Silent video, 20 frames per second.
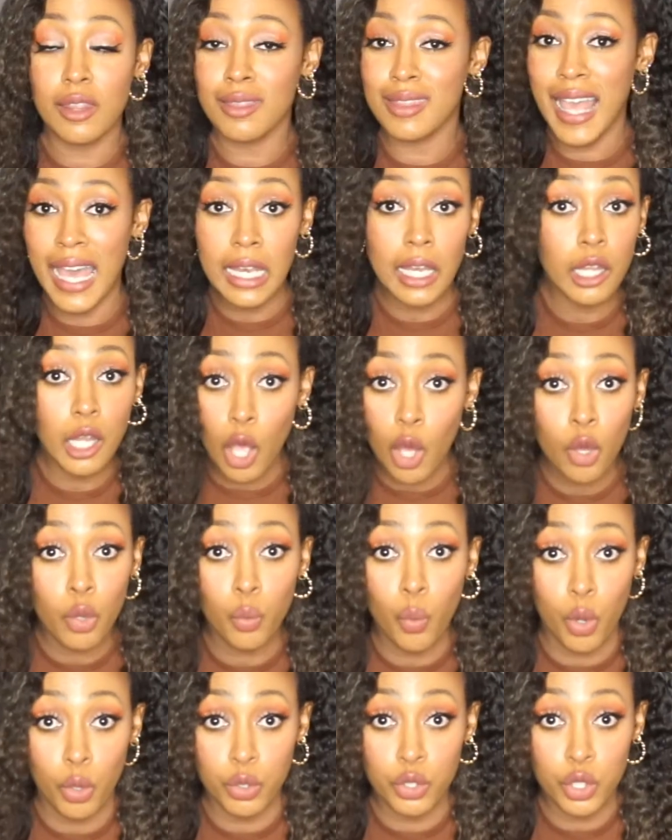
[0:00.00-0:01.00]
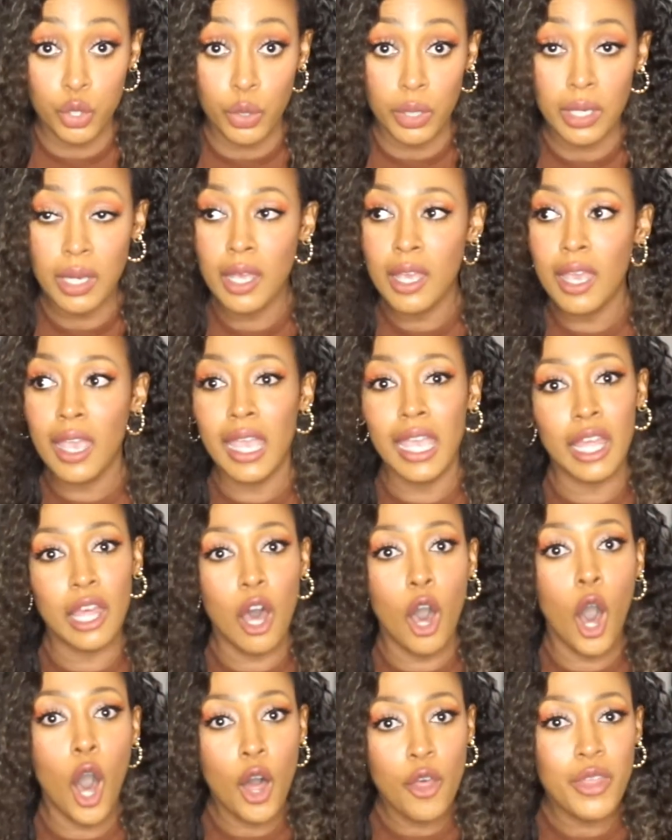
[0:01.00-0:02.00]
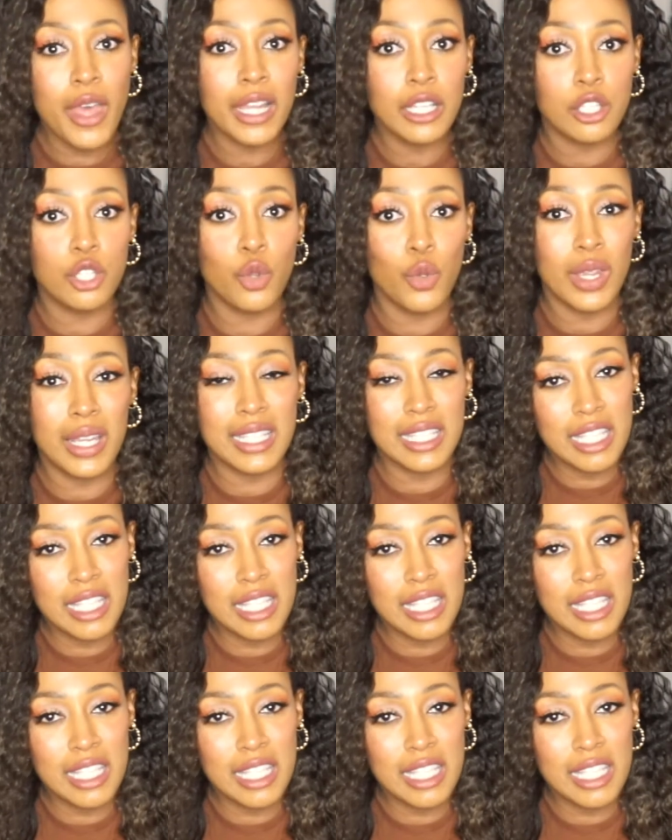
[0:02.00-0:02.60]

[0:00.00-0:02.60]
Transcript: That alone won't do it. All that's doing is